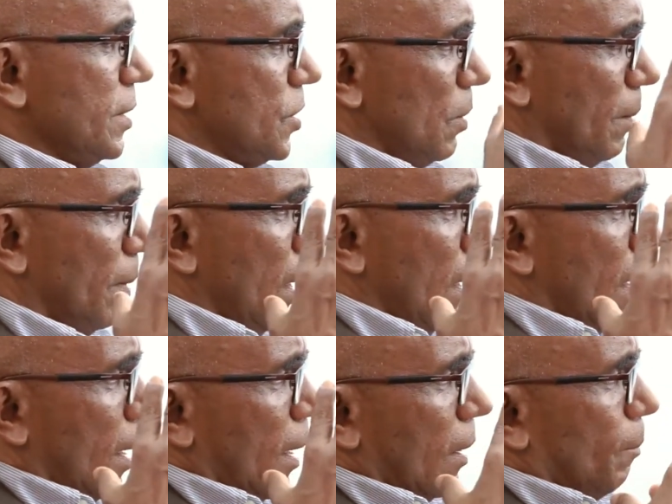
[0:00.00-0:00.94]
So,
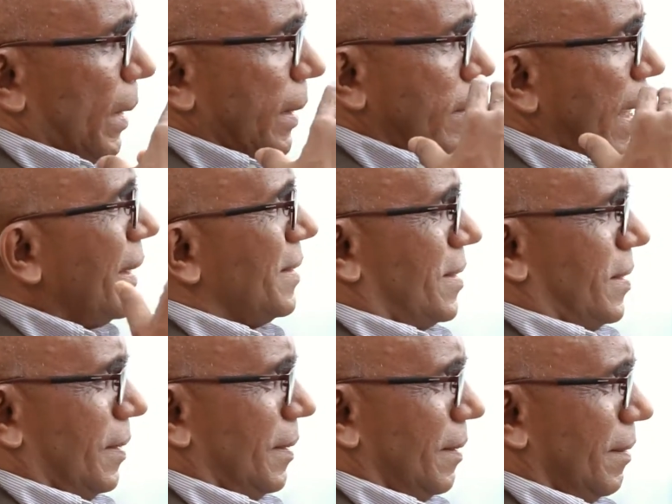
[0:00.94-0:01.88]
but that